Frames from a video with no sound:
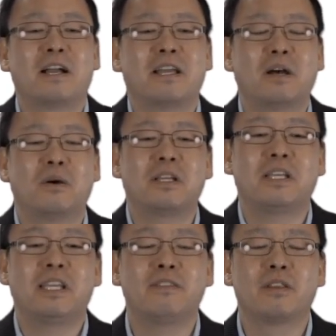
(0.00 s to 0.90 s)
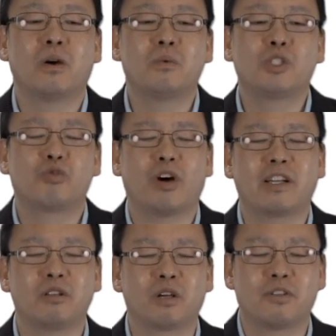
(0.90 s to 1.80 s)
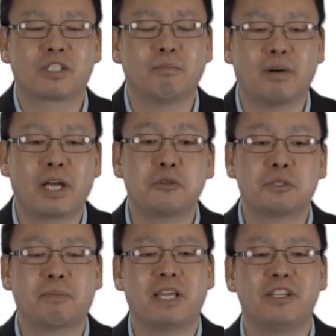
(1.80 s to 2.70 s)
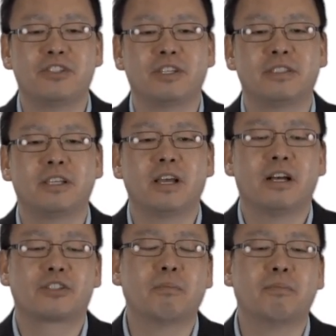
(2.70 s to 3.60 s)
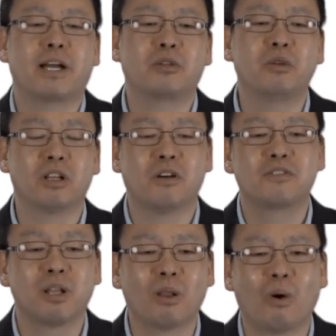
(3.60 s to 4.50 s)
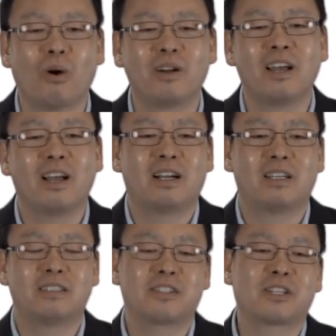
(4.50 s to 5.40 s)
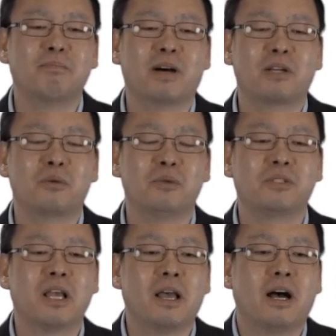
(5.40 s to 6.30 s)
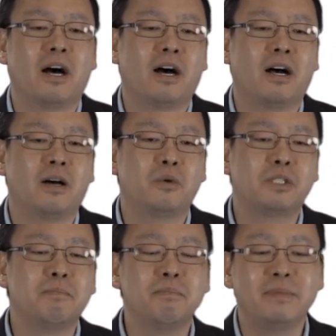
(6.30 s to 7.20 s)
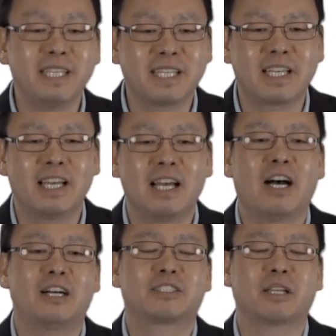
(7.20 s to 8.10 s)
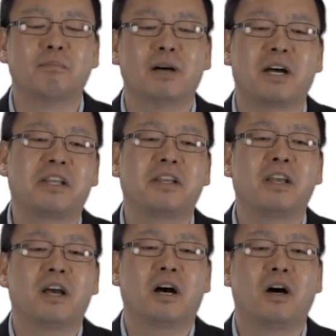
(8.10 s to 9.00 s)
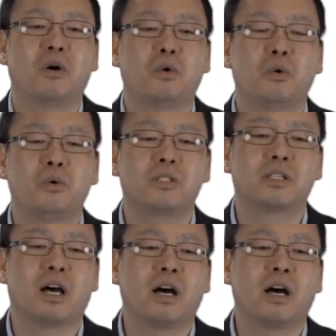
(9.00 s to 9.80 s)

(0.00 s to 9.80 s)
Even though we try to look for somebody who's patient, somebody who loves the Lord, somebody who's meek, somebody who's